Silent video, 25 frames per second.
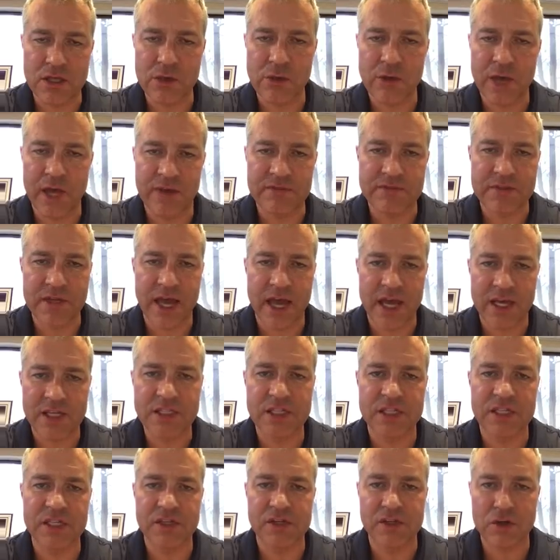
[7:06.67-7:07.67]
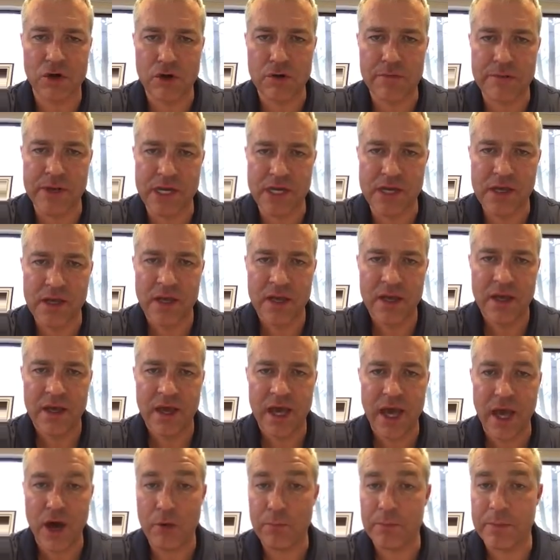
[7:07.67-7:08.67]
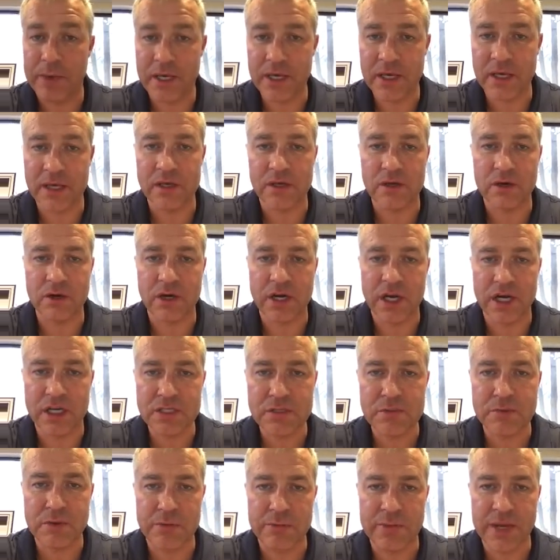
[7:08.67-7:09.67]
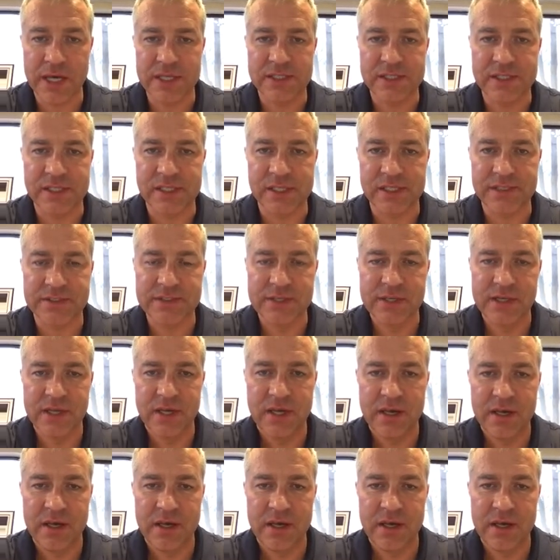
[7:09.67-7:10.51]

you have to actually determine how big your customer base is.